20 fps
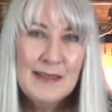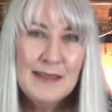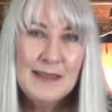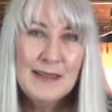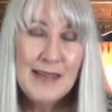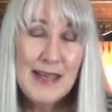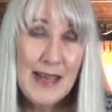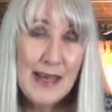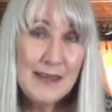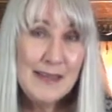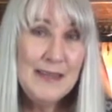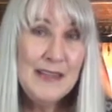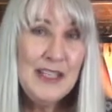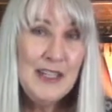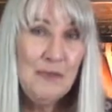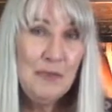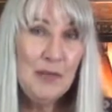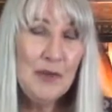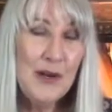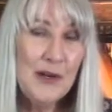
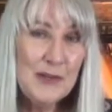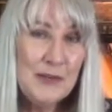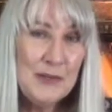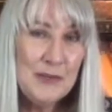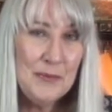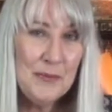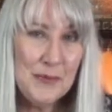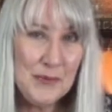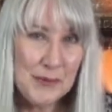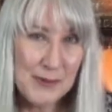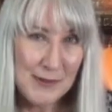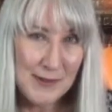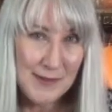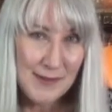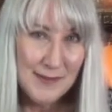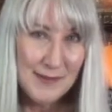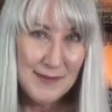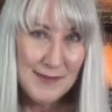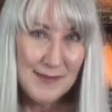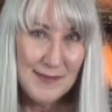Kathleen Proctor Moore,
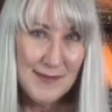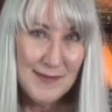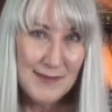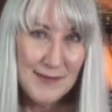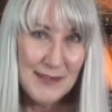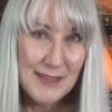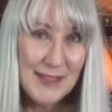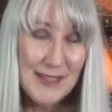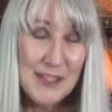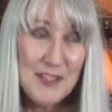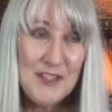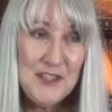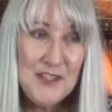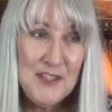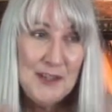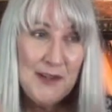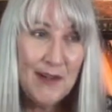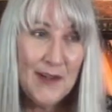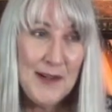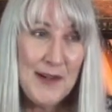a
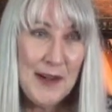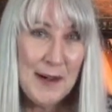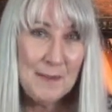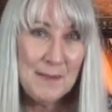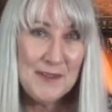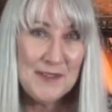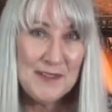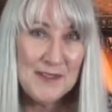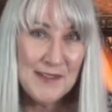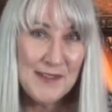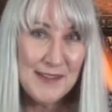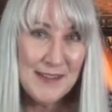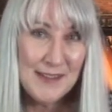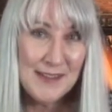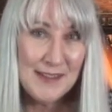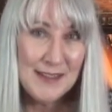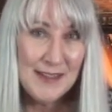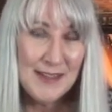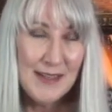legendary opera star,